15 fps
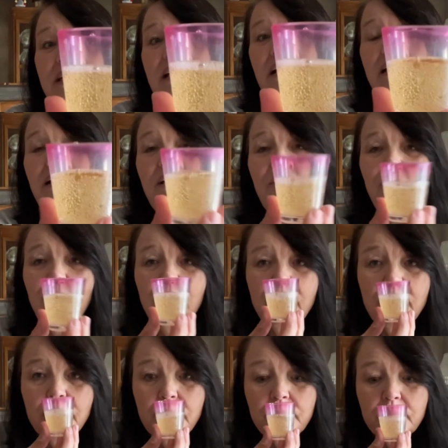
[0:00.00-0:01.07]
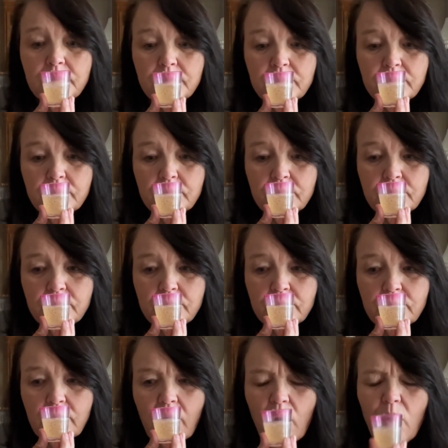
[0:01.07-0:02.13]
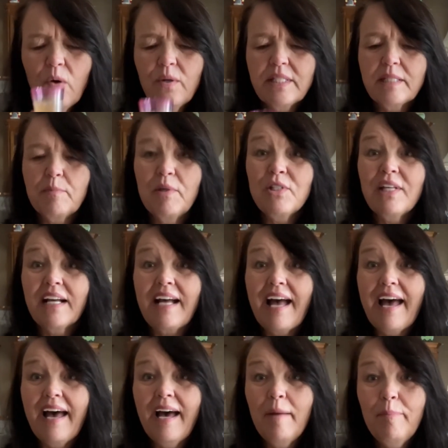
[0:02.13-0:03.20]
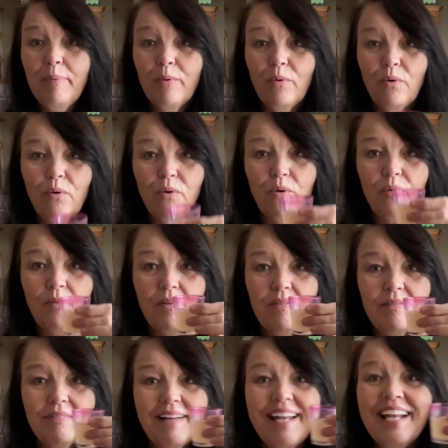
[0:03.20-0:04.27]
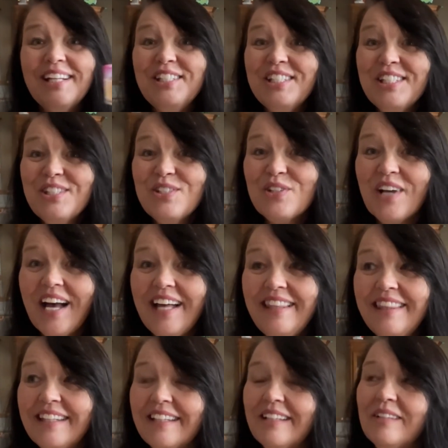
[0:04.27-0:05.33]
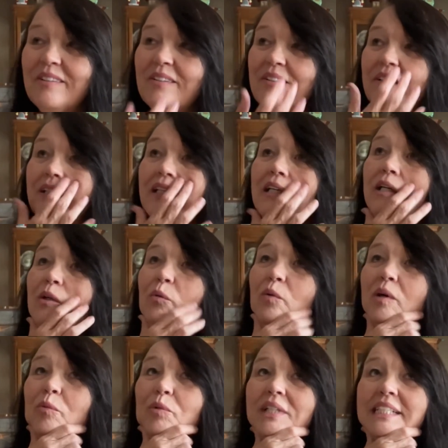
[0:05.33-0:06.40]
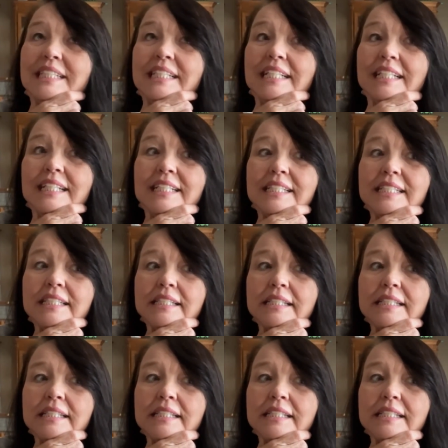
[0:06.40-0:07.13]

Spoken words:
Yellow? Oh, it smells like an apple. And I just tried the, what was it?